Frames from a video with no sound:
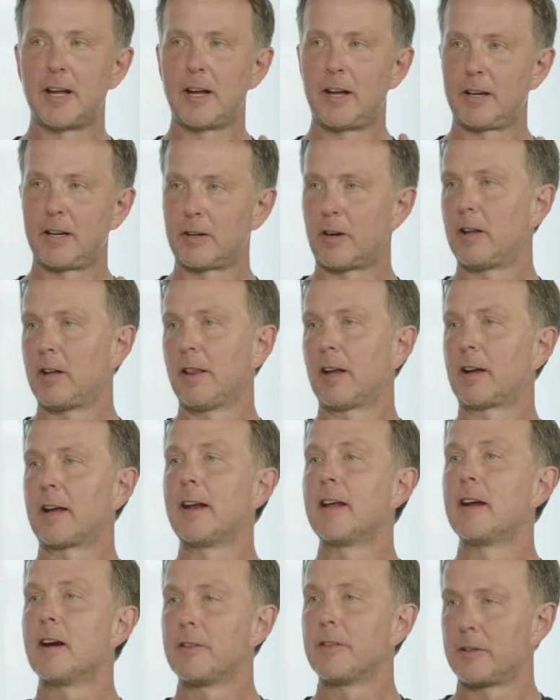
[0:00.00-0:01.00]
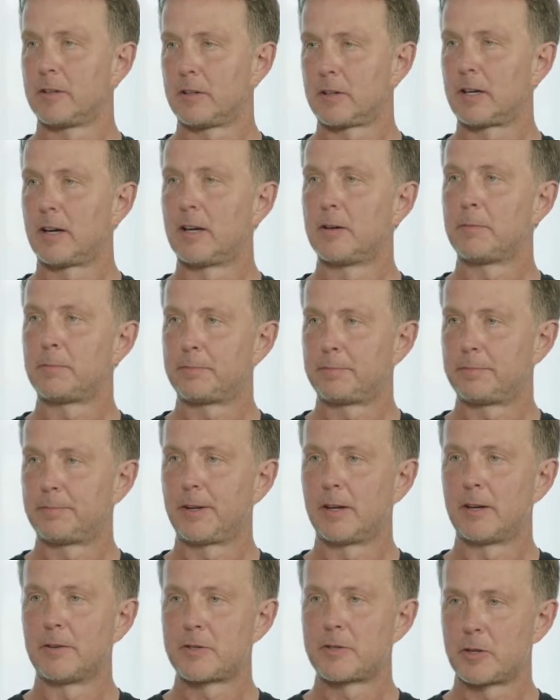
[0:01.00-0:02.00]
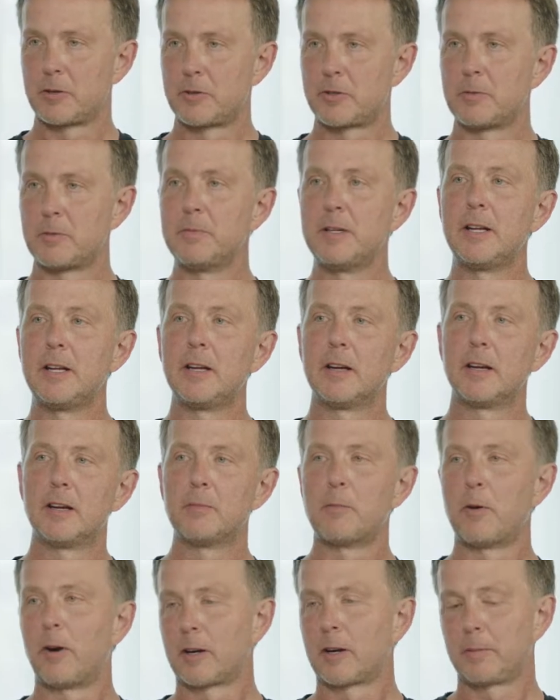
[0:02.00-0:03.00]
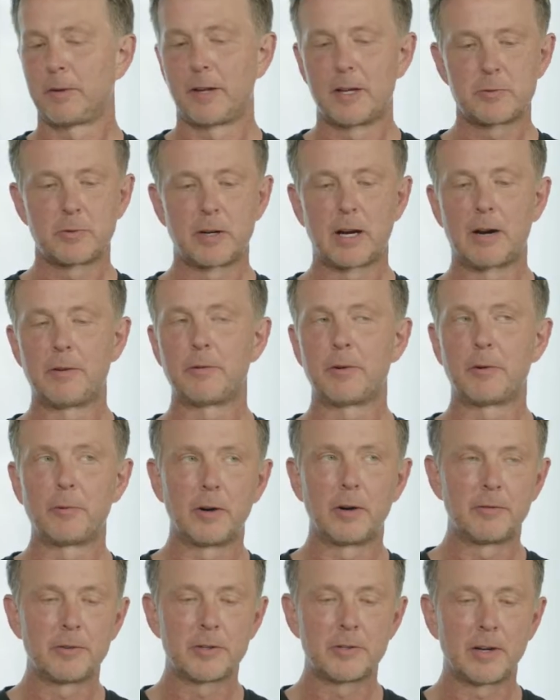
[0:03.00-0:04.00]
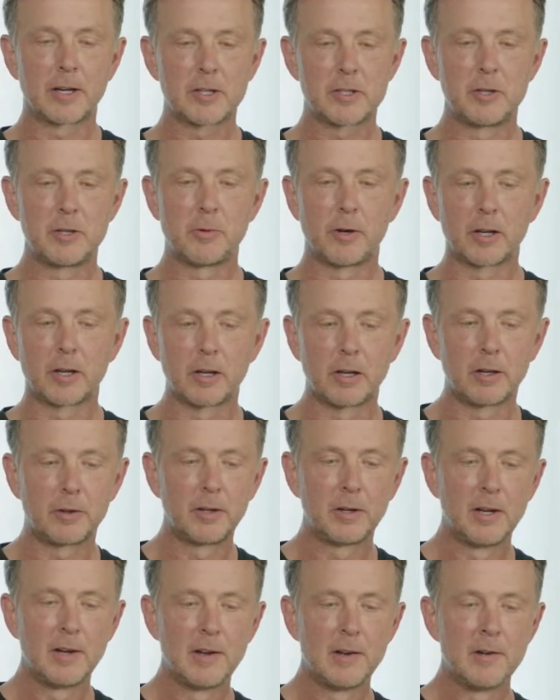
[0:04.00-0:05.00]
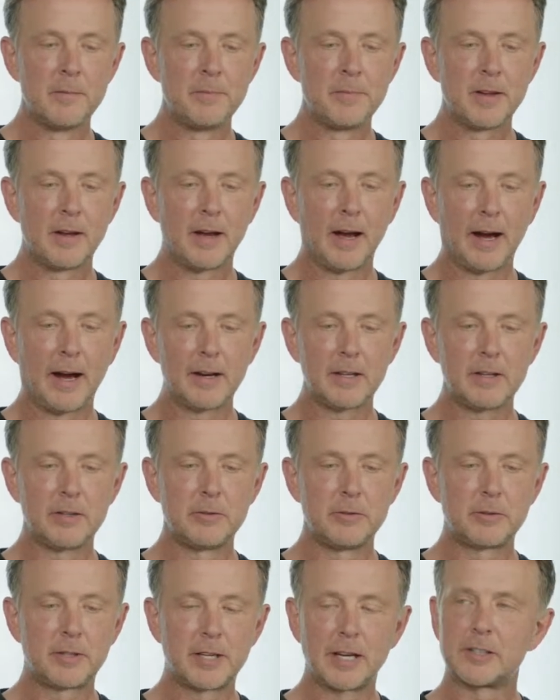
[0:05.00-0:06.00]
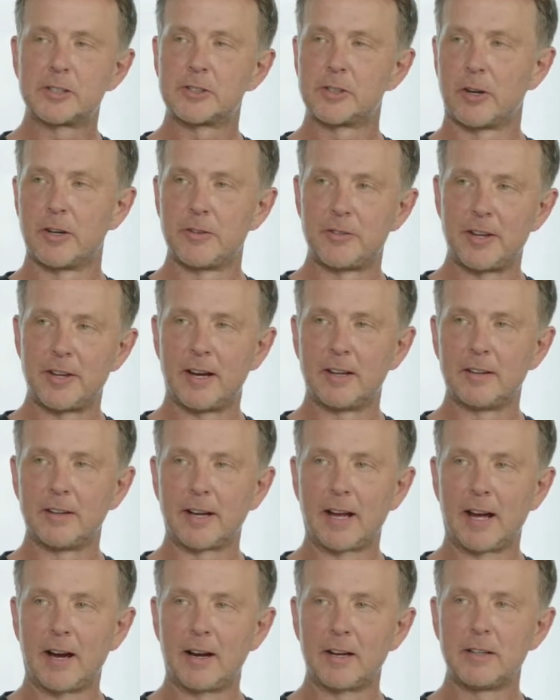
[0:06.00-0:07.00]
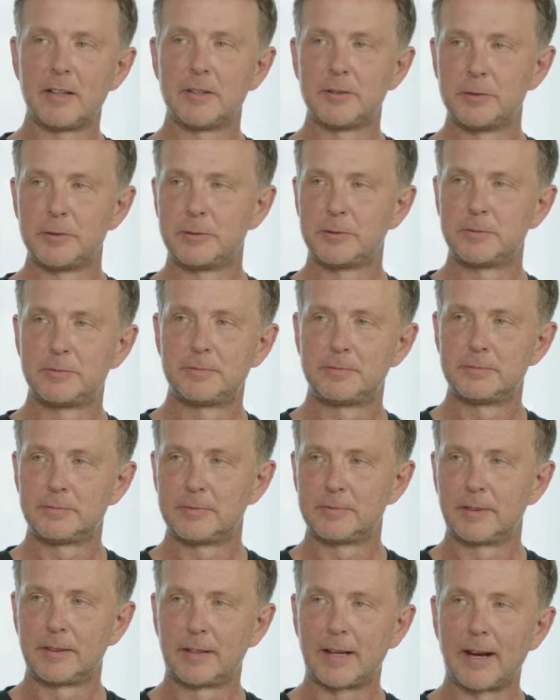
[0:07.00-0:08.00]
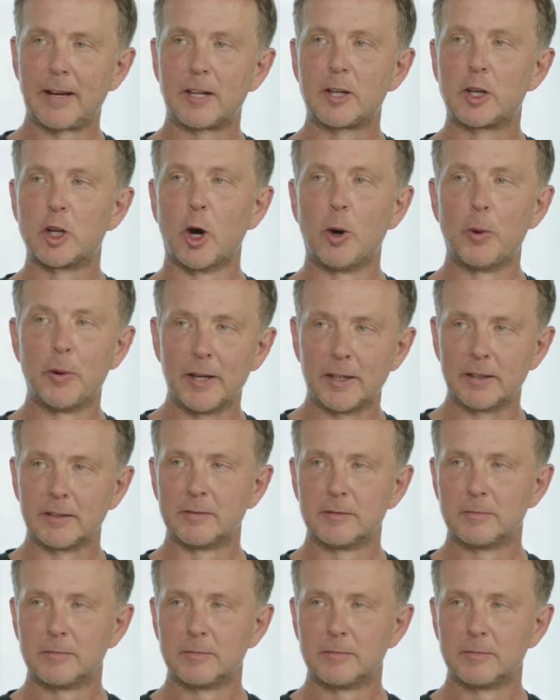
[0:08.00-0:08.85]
and egg, like any other kind of, social media, marketplace, wherever direction you want to go. How do you kickstart that? Like, how do you get it going?